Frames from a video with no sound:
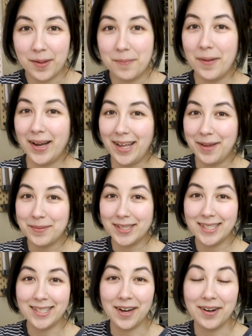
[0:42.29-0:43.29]
My name is
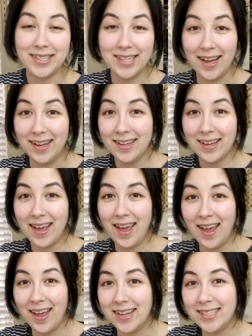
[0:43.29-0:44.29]
Sarah Dank
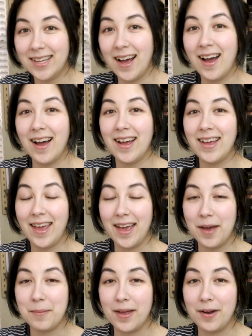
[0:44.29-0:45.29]
and I
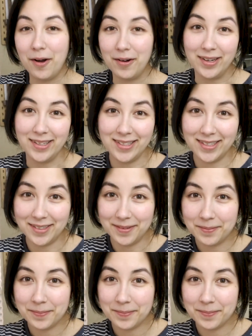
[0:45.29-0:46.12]
am an artist.